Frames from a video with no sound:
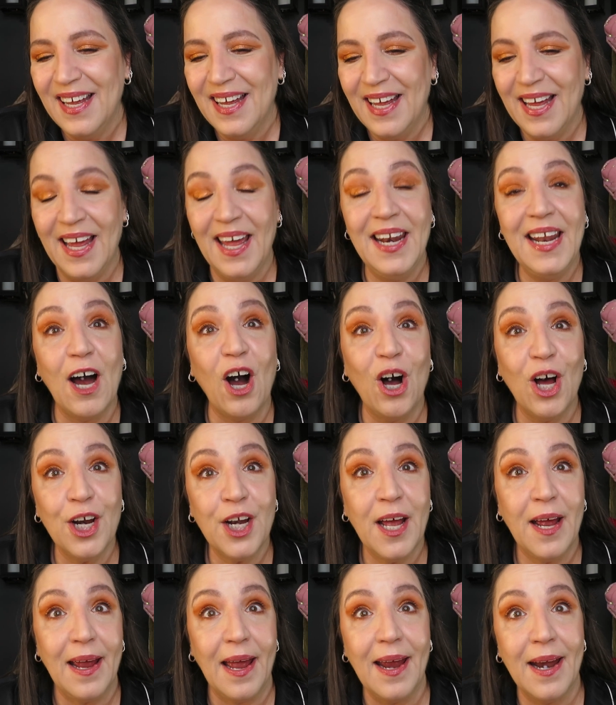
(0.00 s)
And
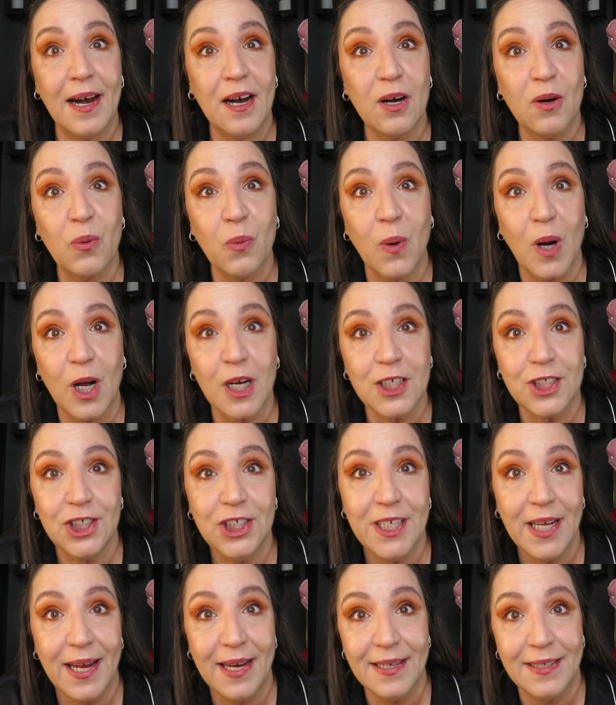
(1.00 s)
on a hair wash
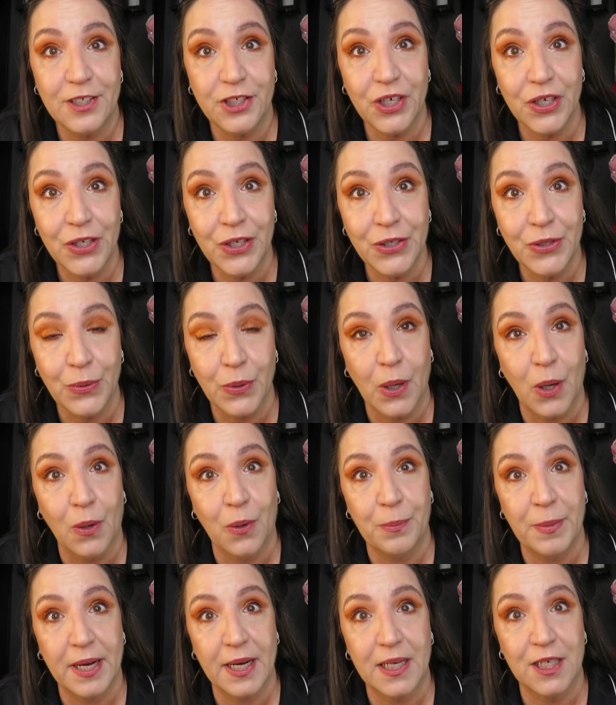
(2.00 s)
day too.
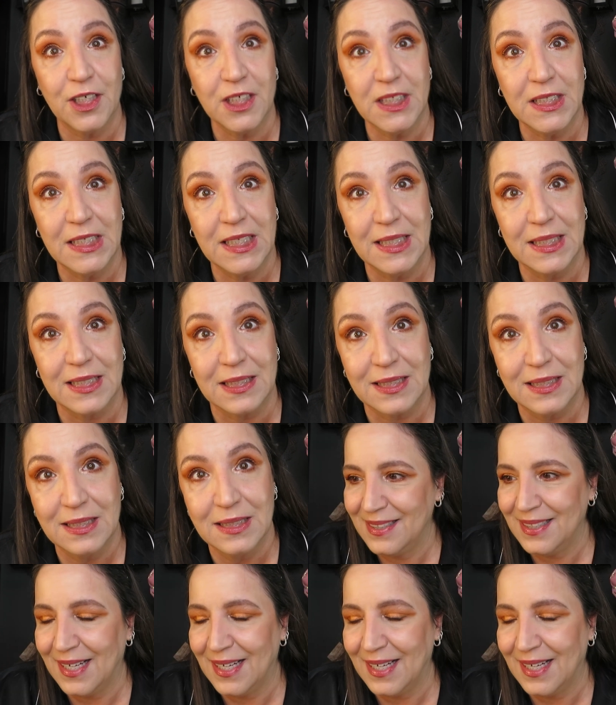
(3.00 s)
Oh my goodness.